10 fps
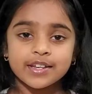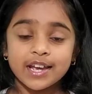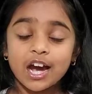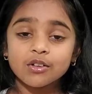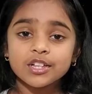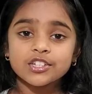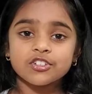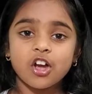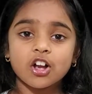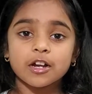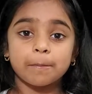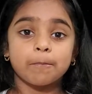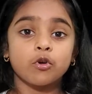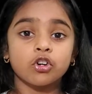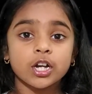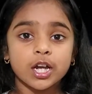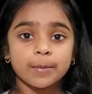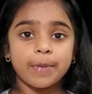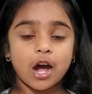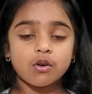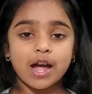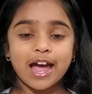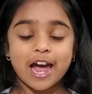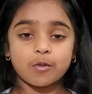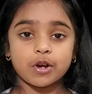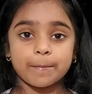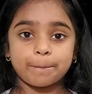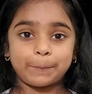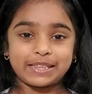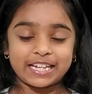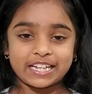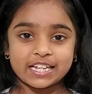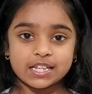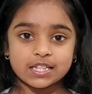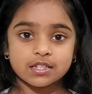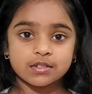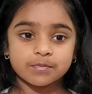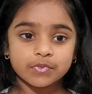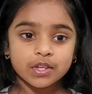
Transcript: Now let's talk more about our planets.